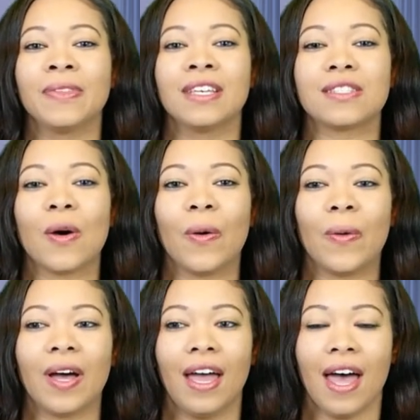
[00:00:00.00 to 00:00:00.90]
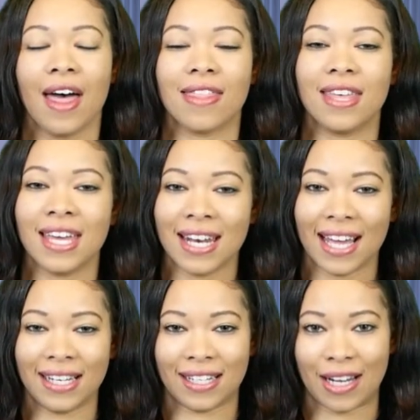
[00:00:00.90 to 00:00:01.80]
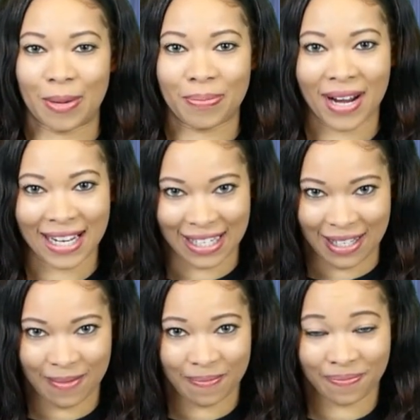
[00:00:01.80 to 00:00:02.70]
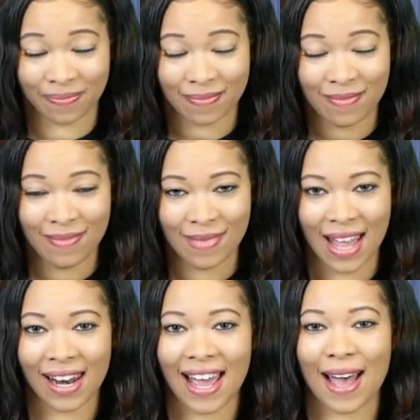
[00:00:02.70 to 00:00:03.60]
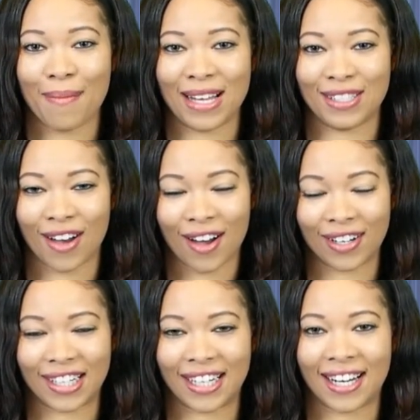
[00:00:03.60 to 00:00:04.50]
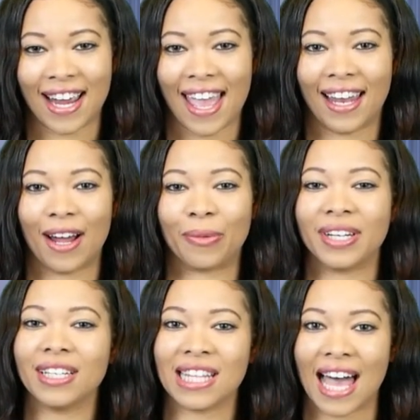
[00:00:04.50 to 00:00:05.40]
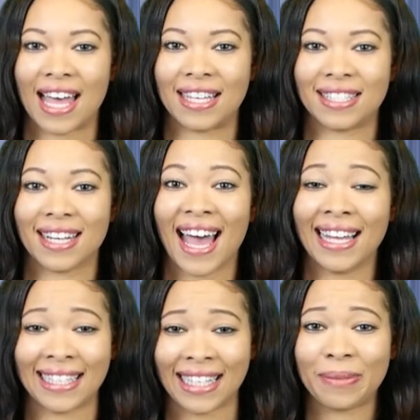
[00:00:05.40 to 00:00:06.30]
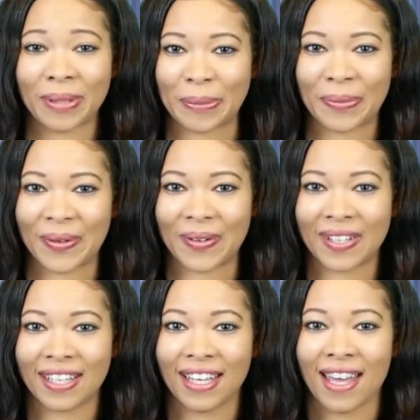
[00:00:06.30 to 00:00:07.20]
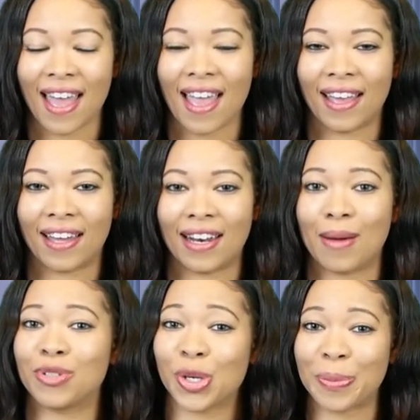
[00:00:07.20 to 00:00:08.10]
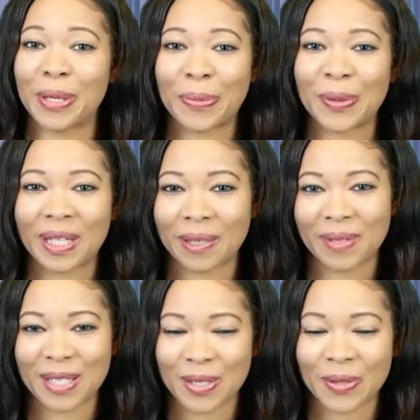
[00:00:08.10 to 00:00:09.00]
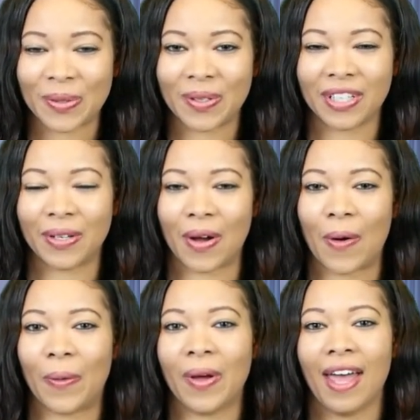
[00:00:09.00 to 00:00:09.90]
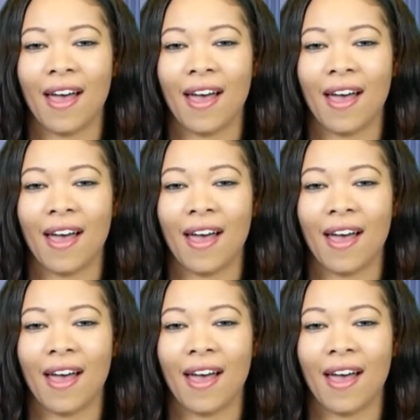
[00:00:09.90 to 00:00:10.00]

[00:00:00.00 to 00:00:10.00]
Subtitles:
So then I ended up pregnant and I had my daughter, and I realized I need people. And I'm sure people need me too, you know.